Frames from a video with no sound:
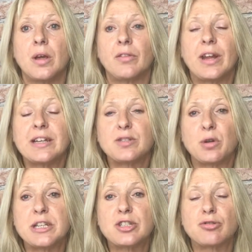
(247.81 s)
The next
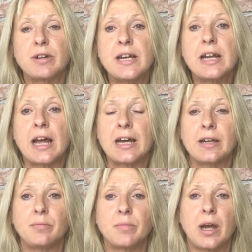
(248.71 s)
one is
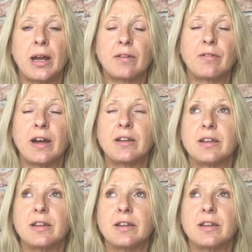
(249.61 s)
Trainline, and I find